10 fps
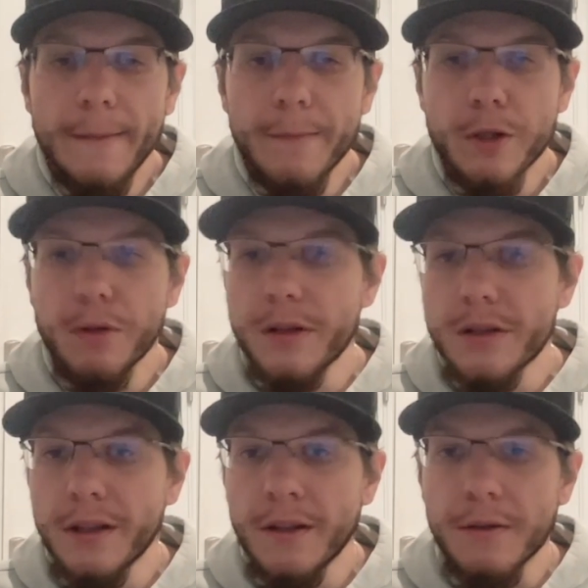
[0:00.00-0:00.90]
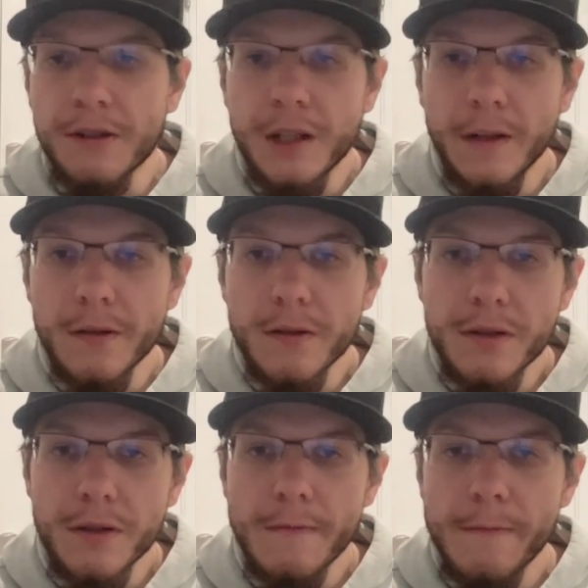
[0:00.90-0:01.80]
trusting your
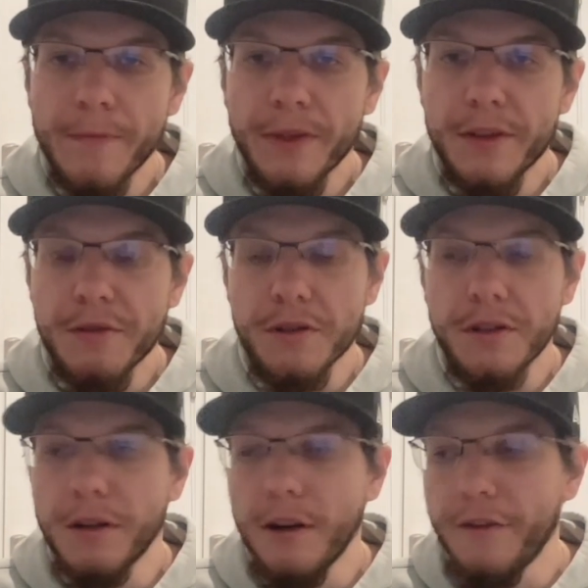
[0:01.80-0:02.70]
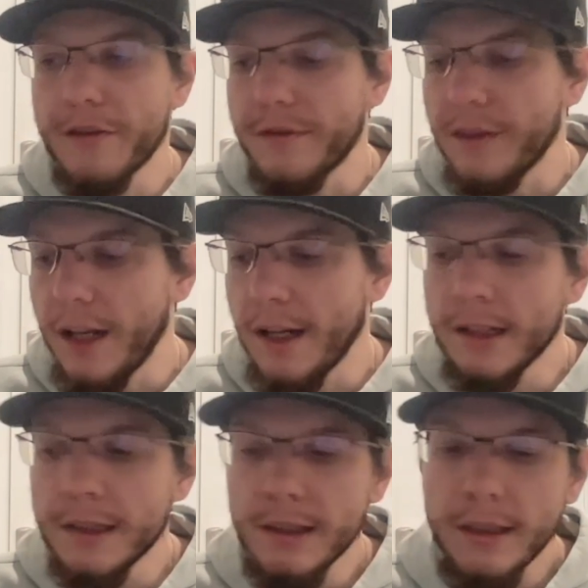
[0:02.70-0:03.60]
receivers, trusting your offensive
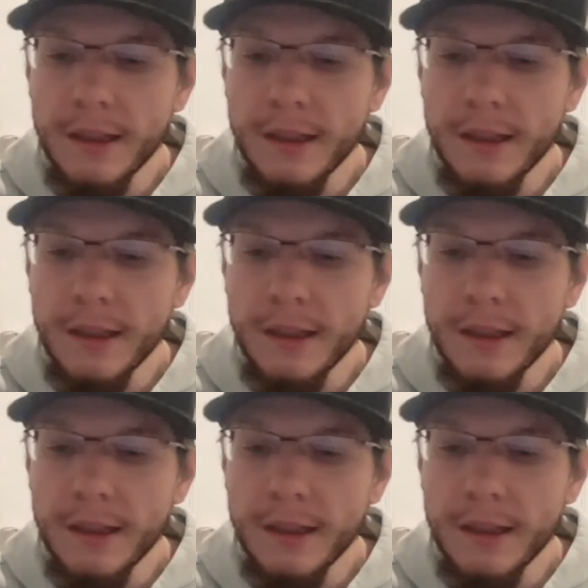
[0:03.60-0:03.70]
line.